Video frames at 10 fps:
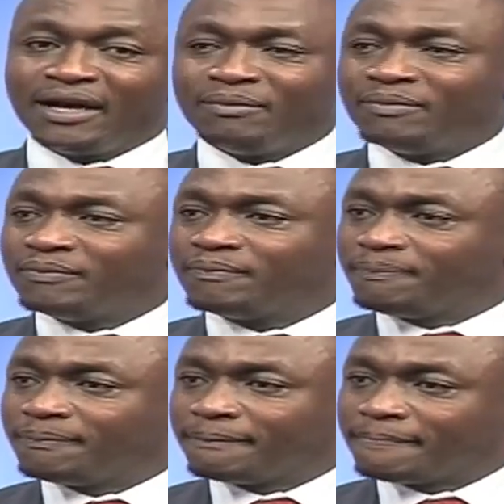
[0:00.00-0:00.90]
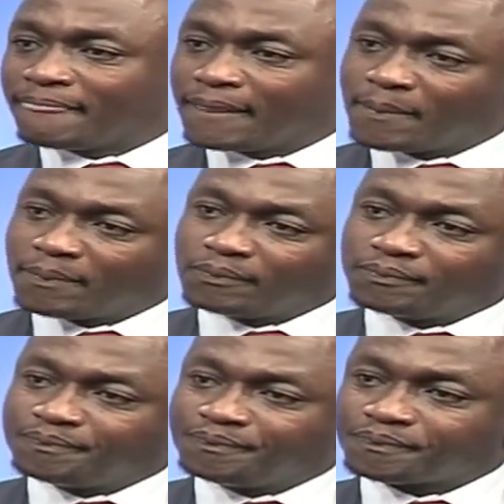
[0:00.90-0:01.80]
And talking about the
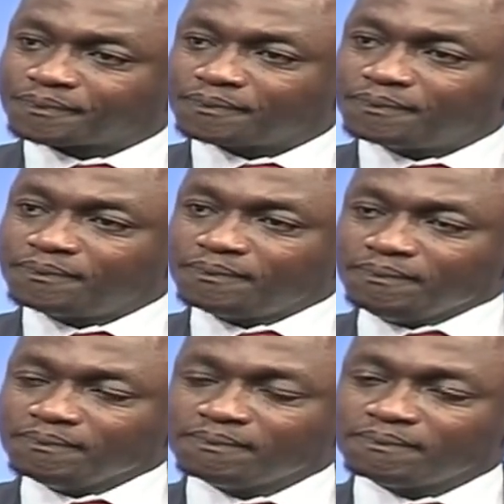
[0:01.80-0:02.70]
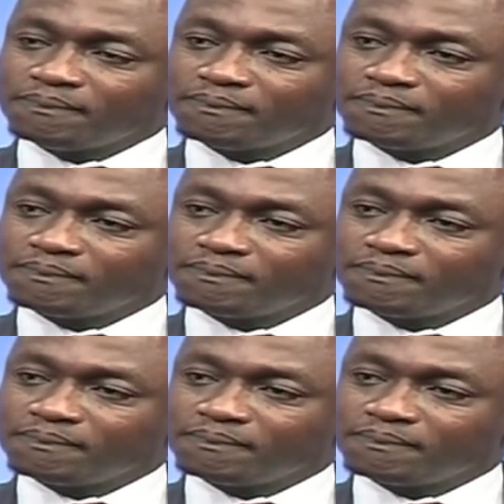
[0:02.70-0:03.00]
fact that you just raised right there